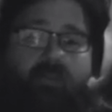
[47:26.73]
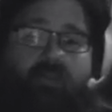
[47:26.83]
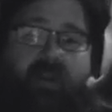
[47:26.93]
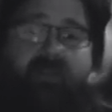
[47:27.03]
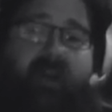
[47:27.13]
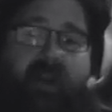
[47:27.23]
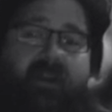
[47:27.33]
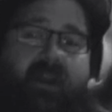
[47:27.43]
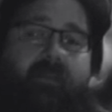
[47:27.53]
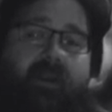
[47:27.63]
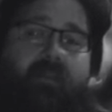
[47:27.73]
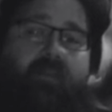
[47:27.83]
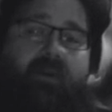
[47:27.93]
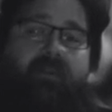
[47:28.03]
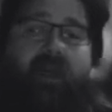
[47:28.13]
"We've got documented
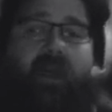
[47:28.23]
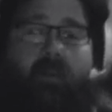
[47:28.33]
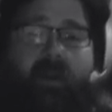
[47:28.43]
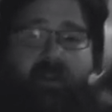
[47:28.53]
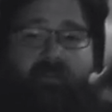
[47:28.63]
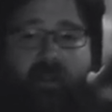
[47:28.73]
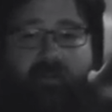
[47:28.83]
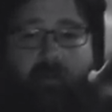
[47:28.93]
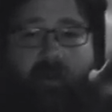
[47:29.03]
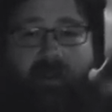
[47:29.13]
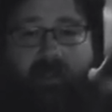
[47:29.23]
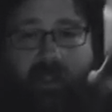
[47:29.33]
proof and witness testimony that